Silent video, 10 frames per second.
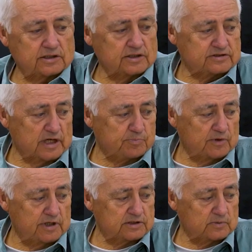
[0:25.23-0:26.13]
it.
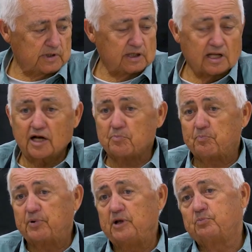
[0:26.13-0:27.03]
Simple, easy way. A lot
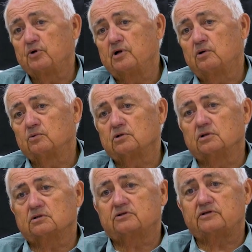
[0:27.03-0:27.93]
of people don't
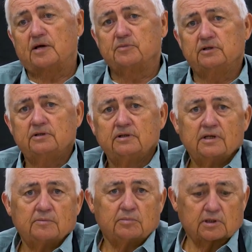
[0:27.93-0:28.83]
cook salmon
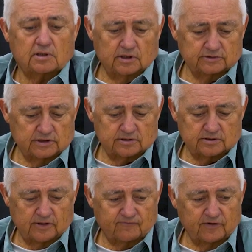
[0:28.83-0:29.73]
because
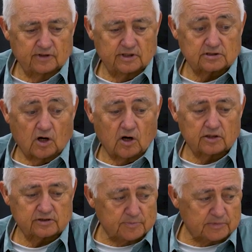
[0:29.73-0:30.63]
they feel it's
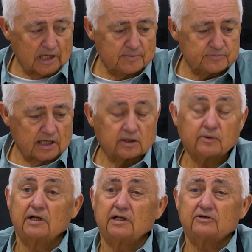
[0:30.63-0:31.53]
hard. Sometimes I
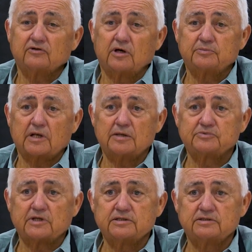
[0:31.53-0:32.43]
grill it.
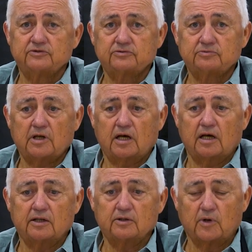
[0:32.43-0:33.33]
Sometimes I just
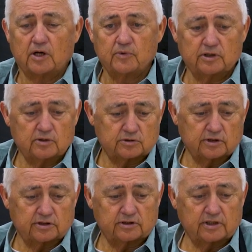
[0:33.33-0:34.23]
the way we're gonna
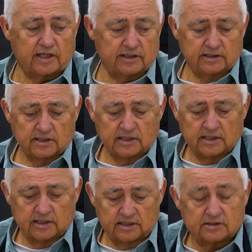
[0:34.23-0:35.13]
cook it today
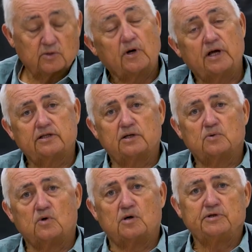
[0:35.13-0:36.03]
is a way that a
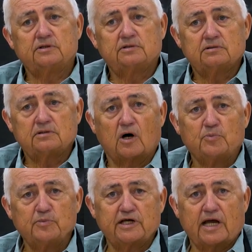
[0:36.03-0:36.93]
woman taught
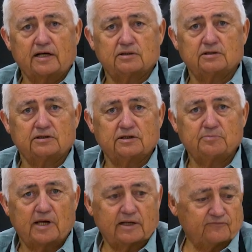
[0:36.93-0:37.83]
me how to cook it.
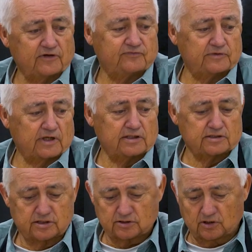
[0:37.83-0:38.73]
About 15
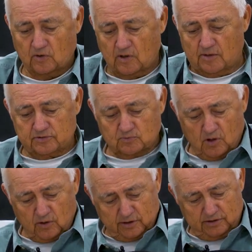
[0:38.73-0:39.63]
years ago, I was
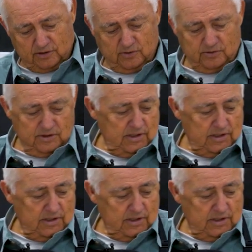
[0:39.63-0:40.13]
walking through